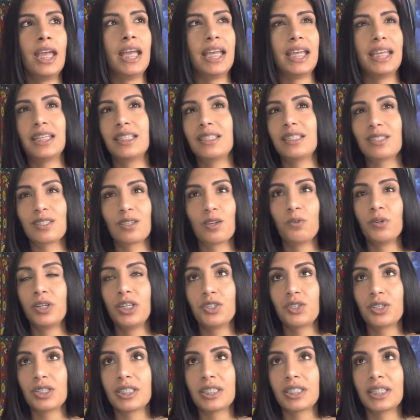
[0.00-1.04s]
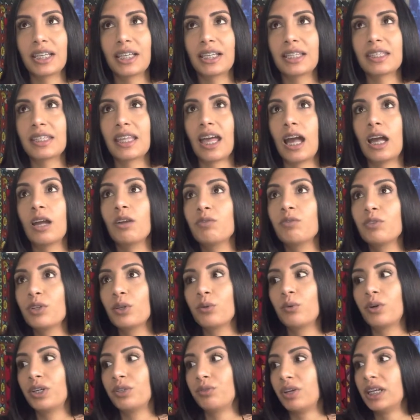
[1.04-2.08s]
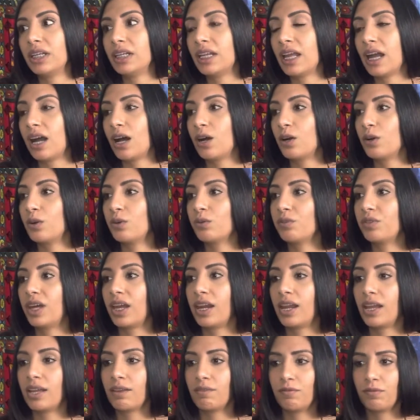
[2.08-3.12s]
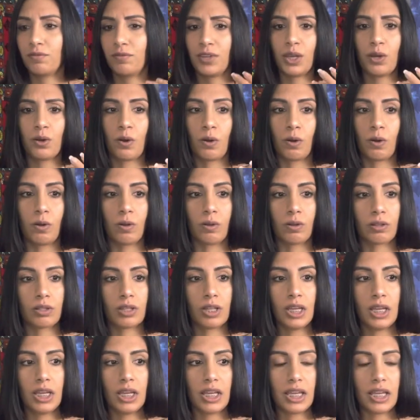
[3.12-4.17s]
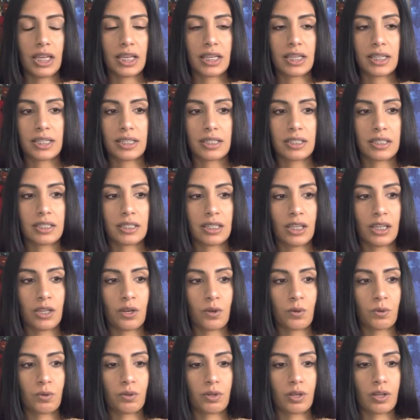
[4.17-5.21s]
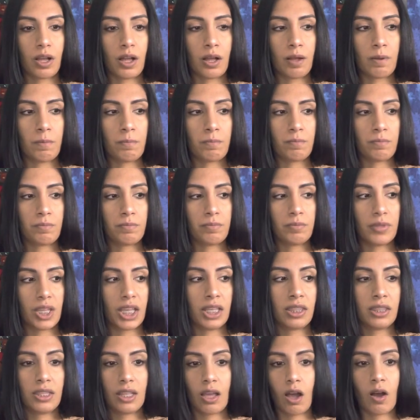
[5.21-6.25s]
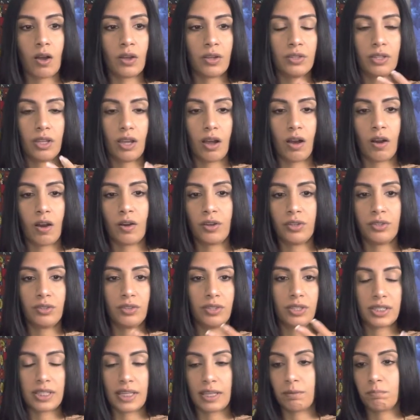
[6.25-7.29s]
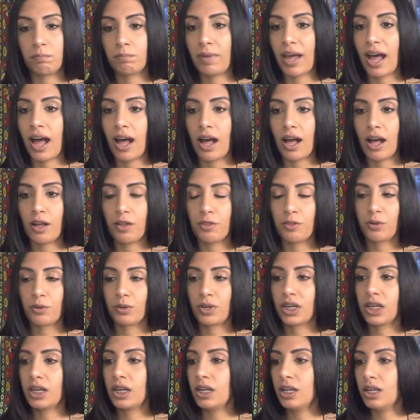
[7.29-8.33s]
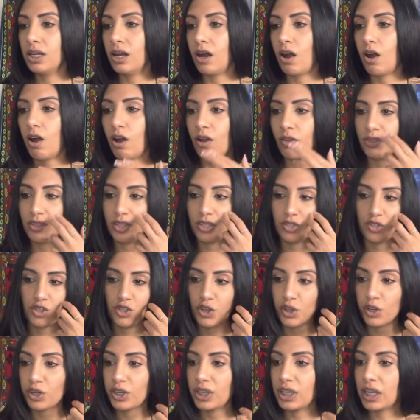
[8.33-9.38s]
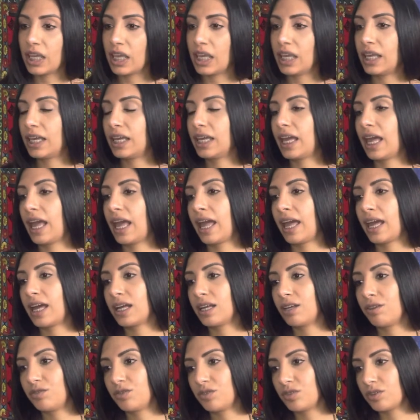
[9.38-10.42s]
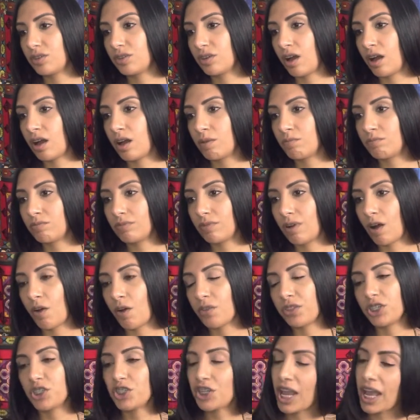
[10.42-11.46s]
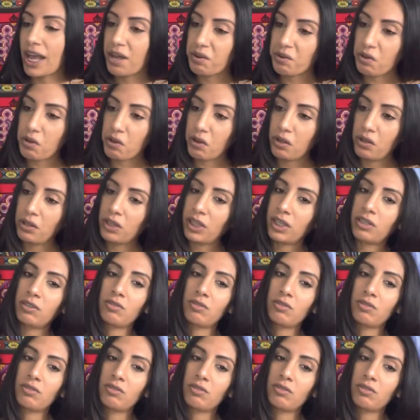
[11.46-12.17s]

And it's so interesting because everyone right now that I feel is, you know, on the same path or on this journey and on the channel,